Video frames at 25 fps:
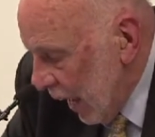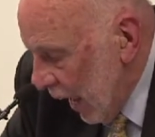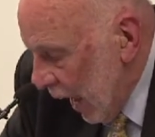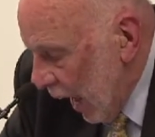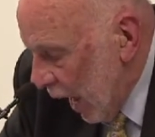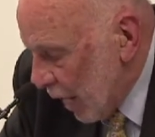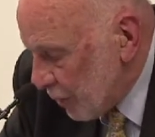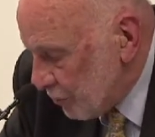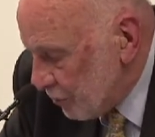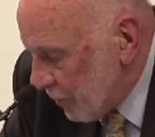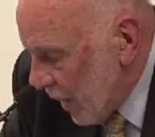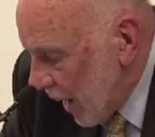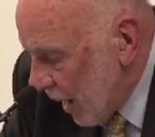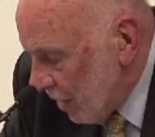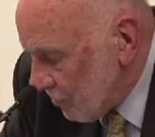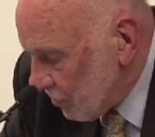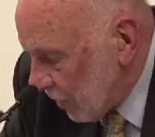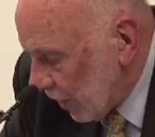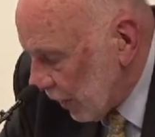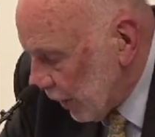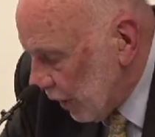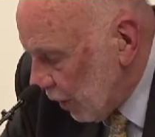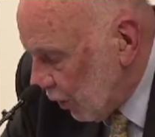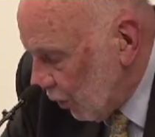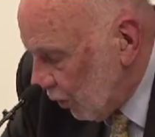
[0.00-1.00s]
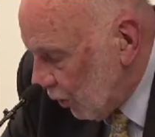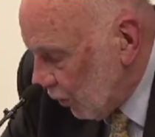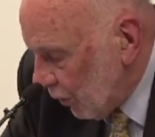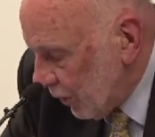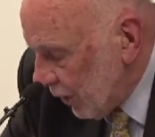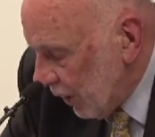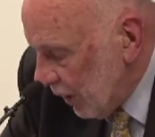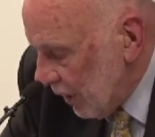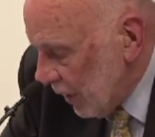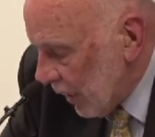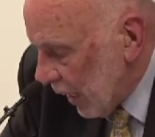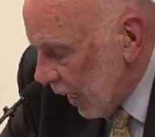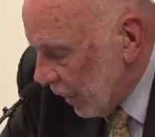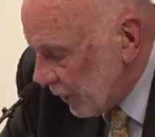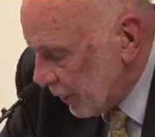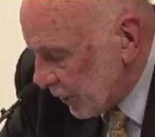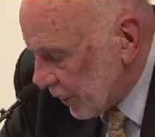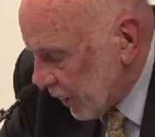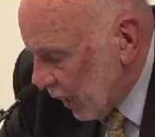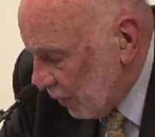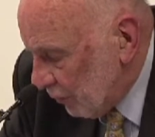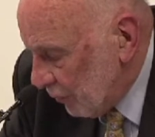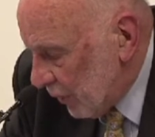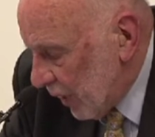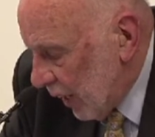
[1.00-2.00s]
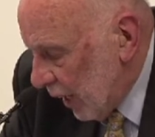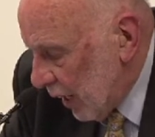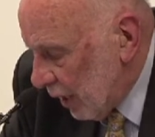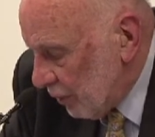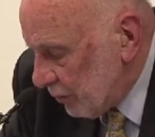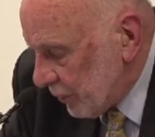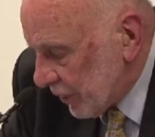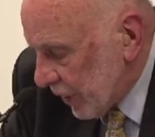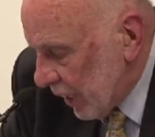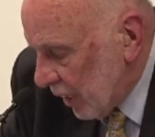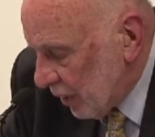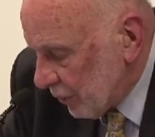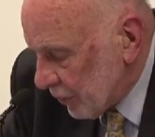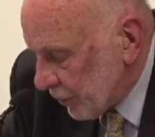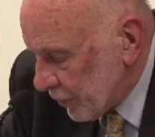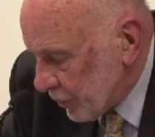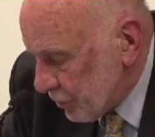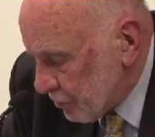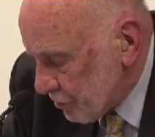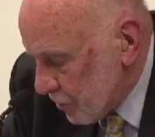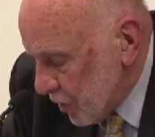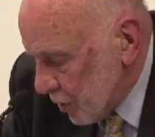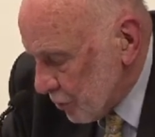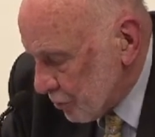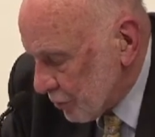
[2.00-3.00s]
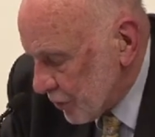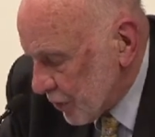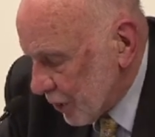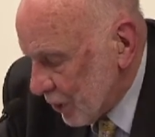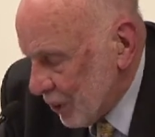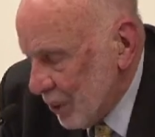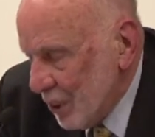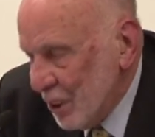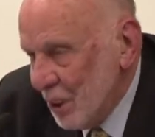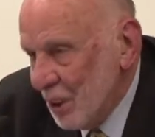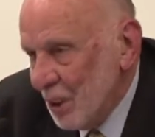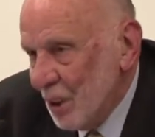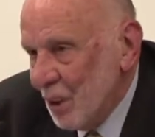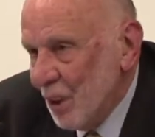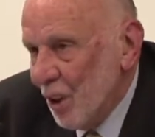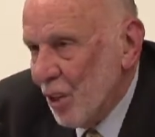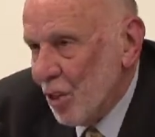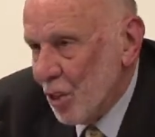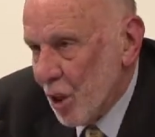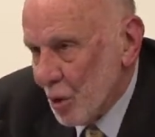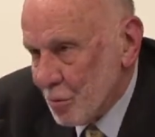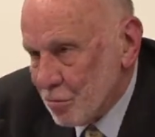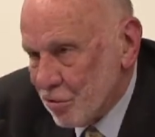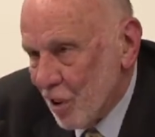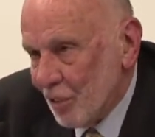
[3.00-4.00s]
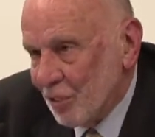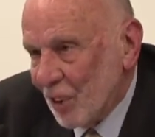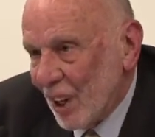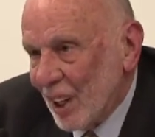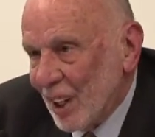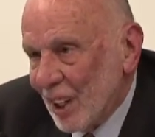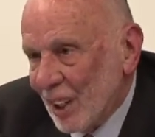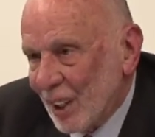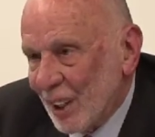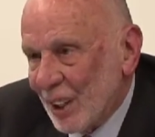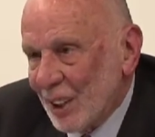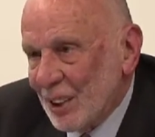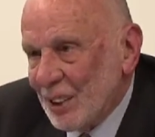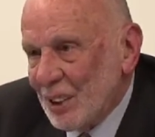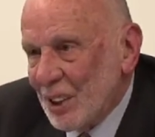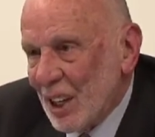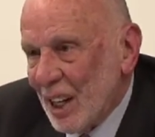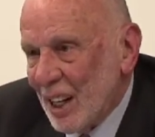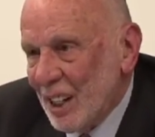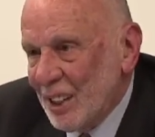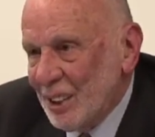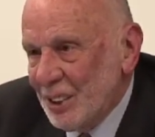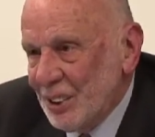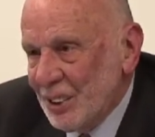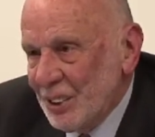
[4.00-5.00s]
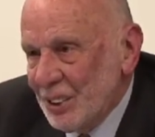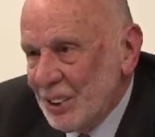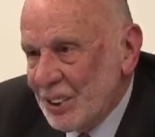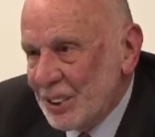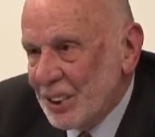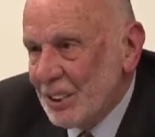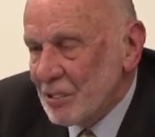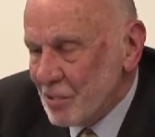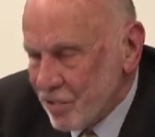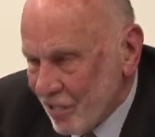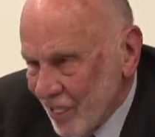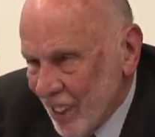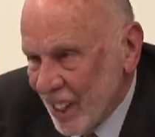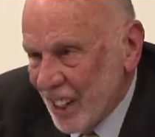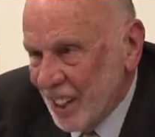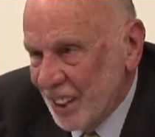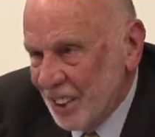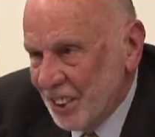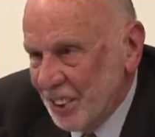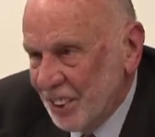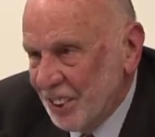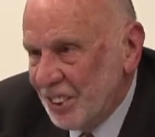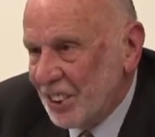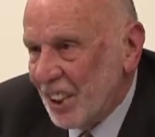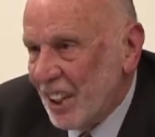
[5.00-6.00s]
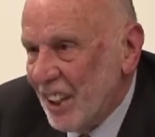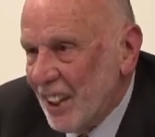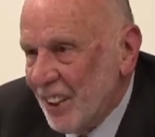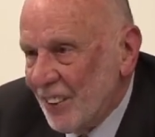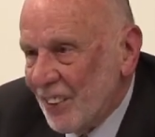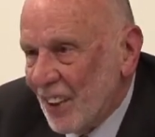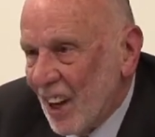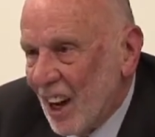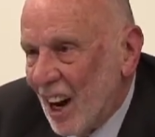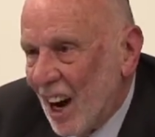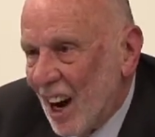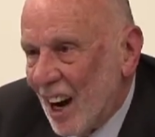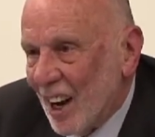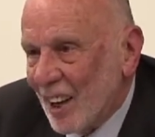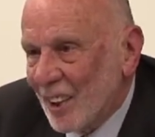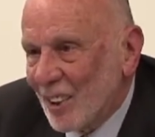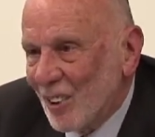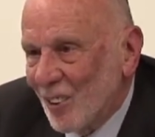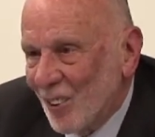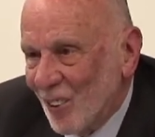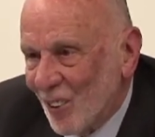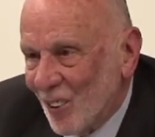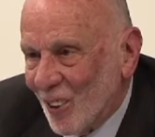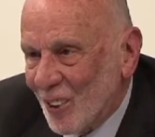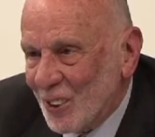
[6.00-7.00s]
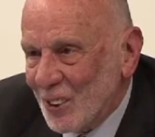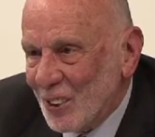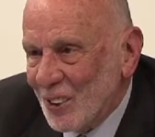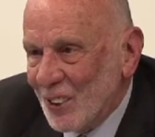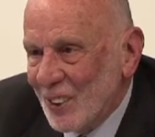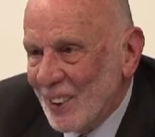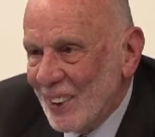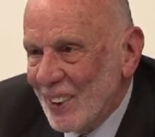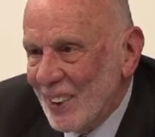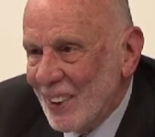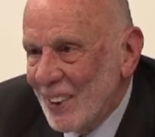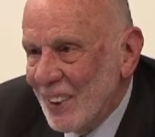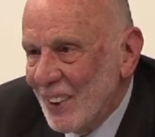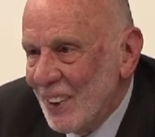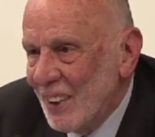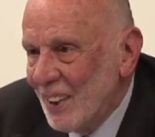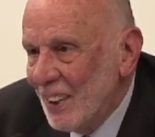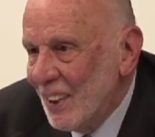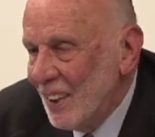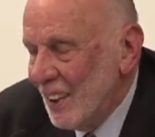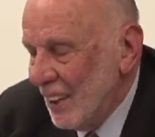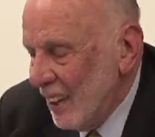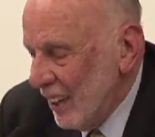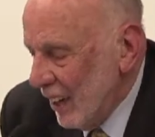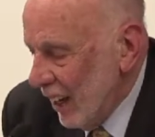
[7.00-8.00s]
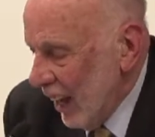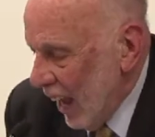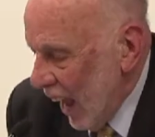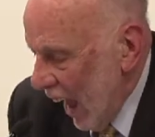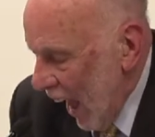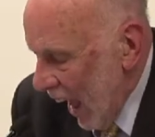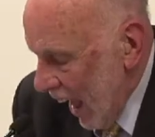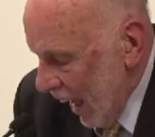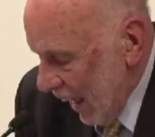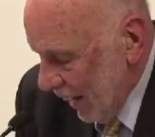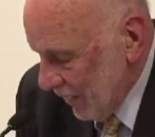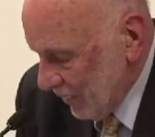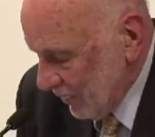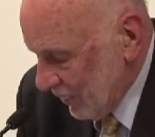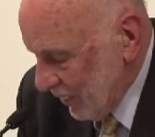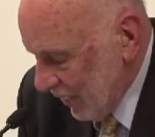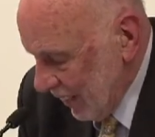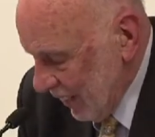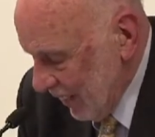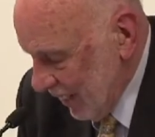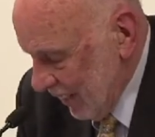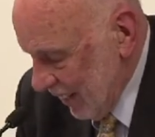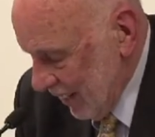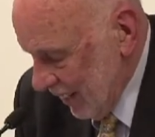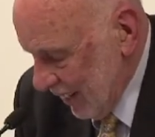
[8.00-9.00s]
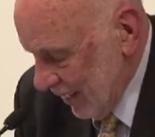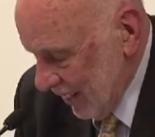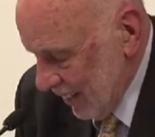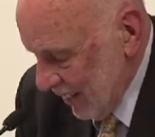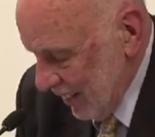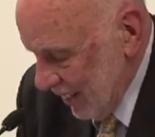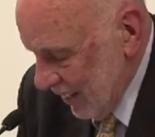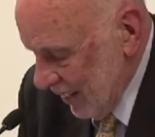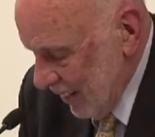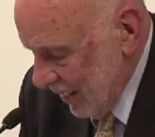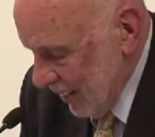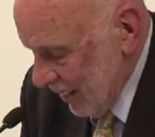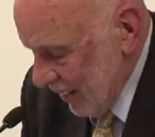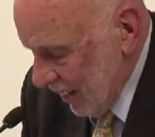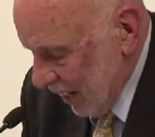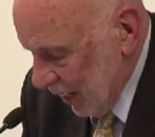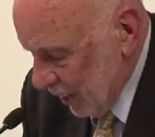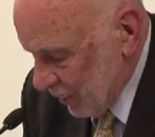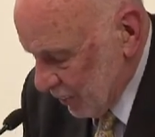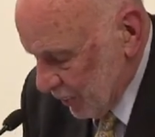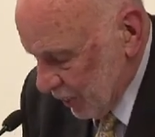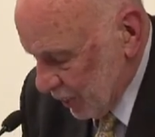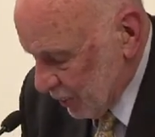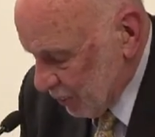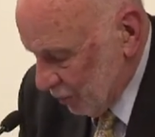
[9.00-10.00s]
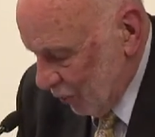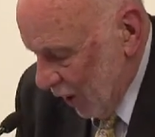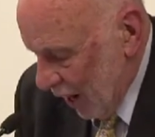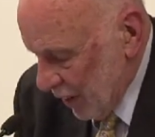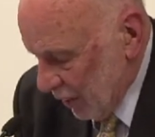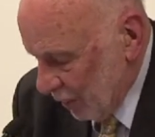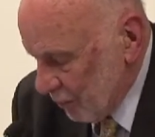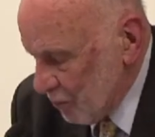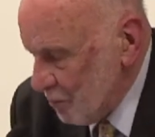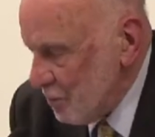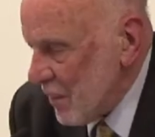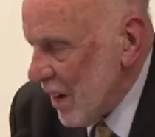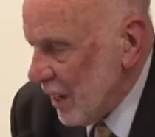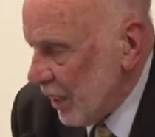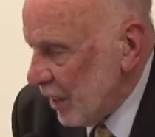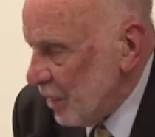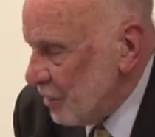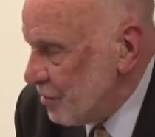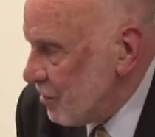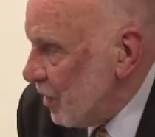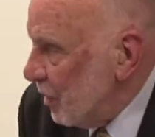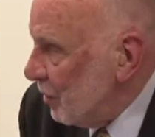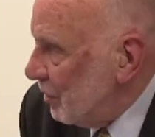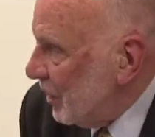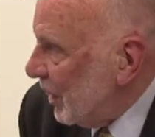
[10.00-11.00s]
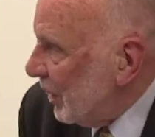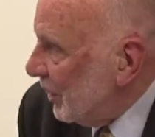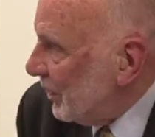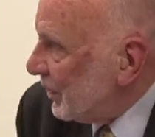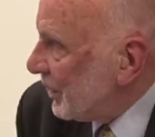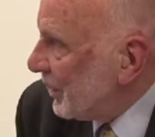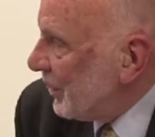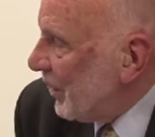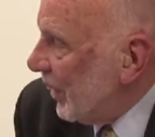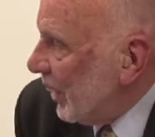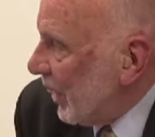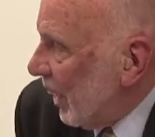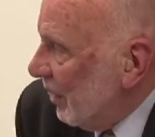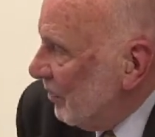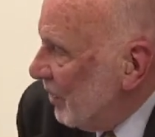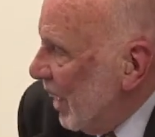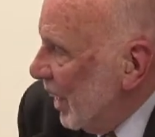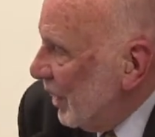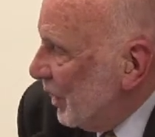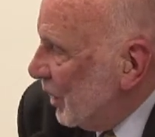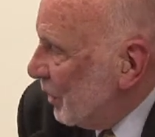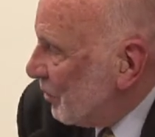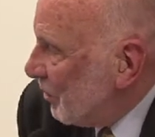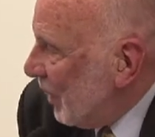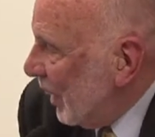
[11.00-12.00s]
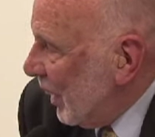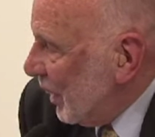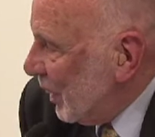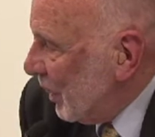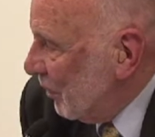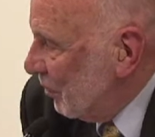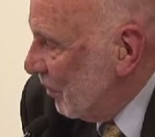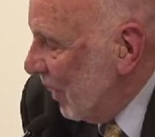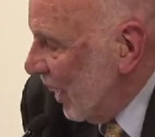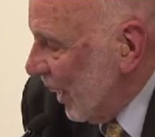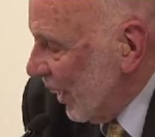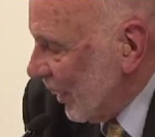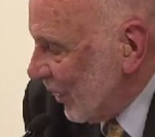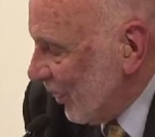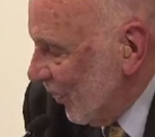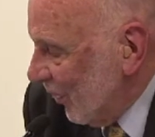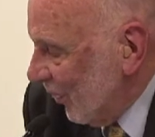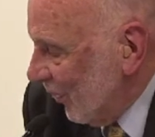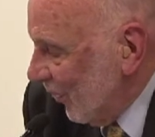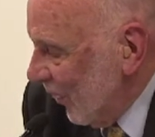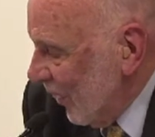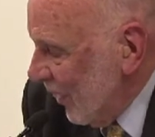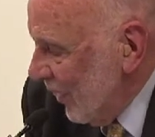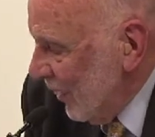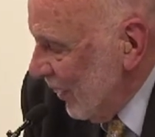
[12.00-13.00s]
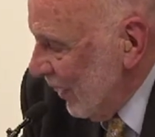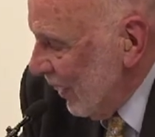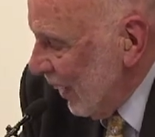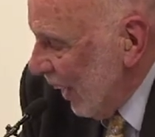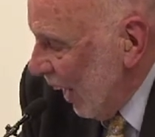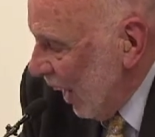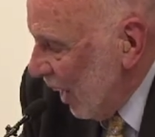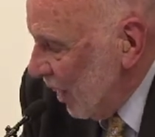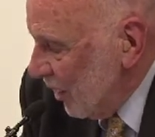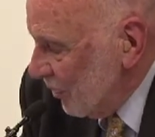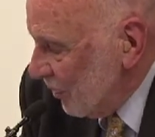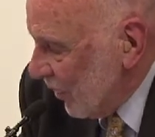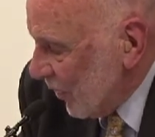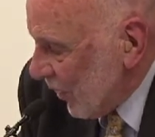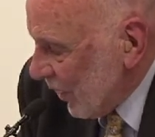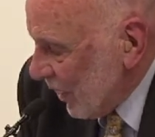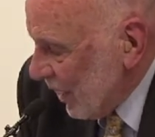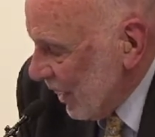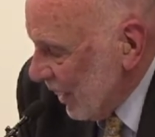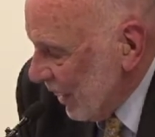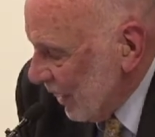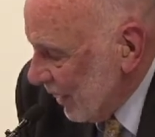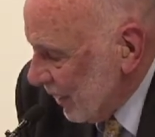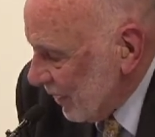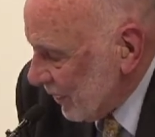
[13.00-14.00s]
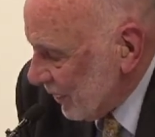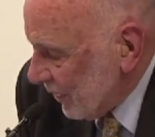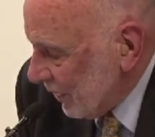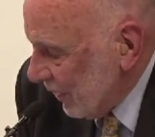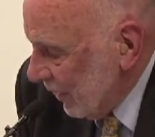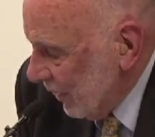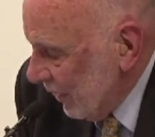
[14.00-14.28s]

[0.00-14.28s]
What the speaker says: had paralleled and sometimes outstripped the prevailing trends in the High Court. And it is one of many tributes that I've had to pay to Michael over the years.